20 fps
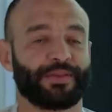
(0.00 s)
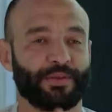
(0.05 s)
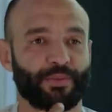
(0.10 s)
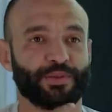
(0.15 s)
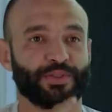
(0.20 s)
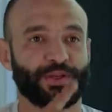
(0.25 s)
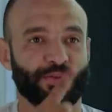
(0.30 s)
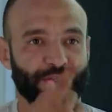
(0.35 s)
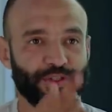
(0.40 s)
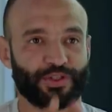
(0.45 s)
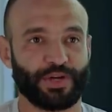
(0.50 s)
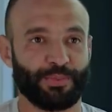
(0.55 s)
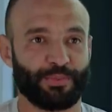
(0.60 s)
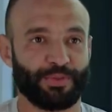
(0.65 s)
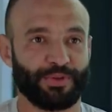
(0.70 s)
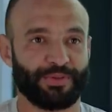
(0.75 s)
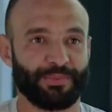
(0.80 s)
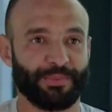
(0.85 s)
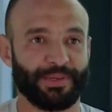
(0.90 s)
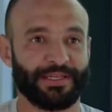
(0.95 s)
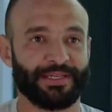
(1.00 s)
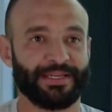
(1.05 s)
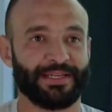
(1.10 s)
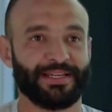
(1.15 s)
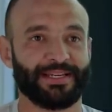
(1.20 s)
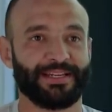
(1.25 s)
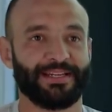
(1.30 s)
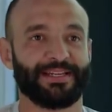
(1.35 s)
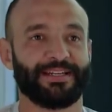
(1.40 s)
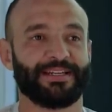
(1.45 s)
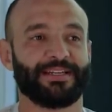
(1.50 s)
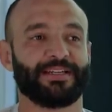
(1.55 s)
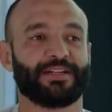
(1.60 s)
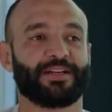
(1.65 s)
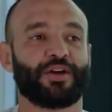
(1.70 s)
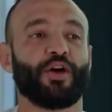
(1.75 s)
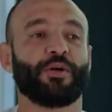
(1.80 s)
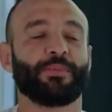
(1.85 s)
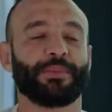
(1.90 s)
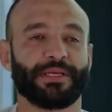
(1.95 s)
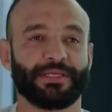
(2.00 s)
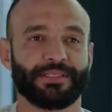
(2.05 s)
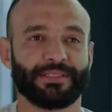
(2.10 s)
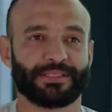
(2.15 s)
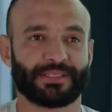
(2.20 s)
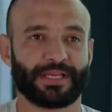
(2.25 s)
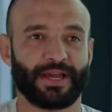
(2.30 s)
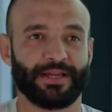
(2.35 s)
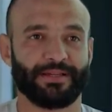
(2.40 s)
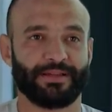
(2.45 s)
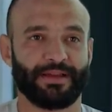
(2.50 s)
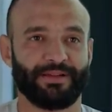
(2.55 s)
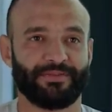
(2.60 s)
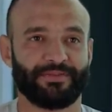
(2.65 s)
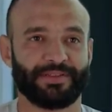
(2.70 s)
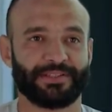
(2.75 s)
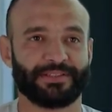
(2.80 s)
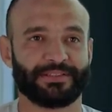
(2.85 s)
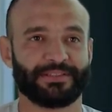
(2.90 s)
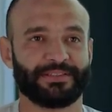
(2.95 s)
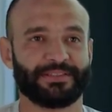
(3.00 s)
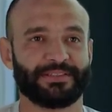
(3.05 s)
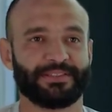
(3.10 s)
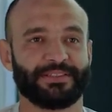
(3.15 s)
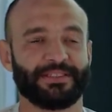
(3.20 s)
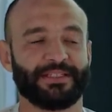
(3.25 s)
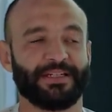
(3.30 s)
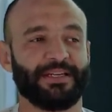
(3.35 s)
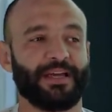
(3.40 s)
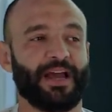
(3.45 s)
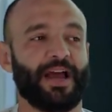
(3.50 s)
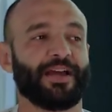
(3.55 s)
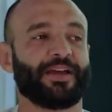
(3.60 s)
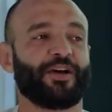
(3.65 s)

that was on the jump with me, got me into skydiving. I